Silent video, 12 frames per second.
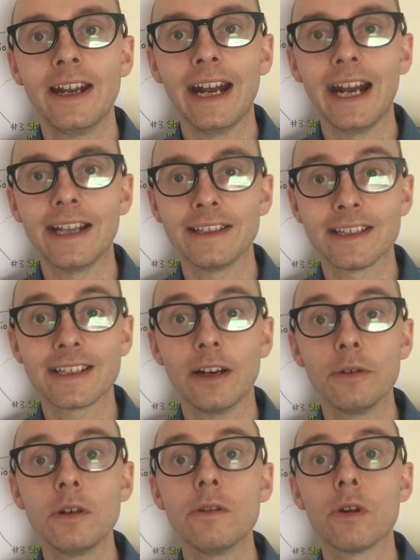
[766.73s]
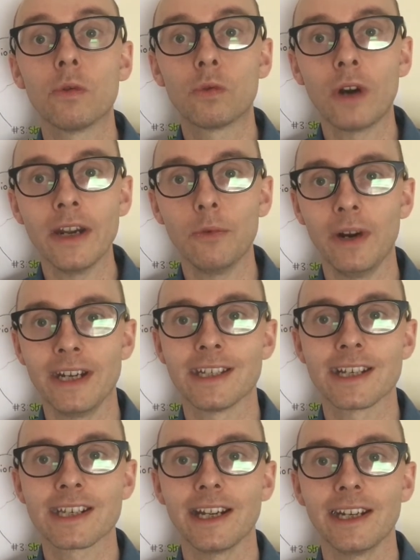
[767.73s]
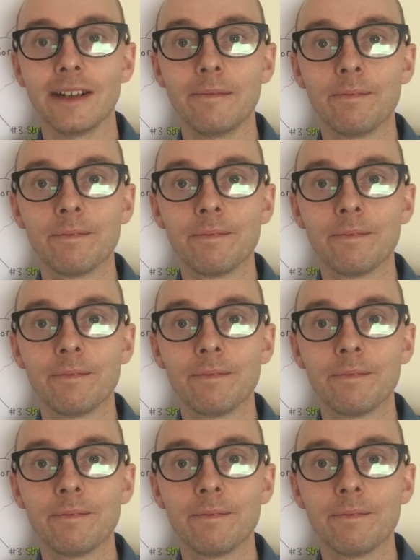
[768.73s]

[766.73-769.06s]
and tell you the right way to say it.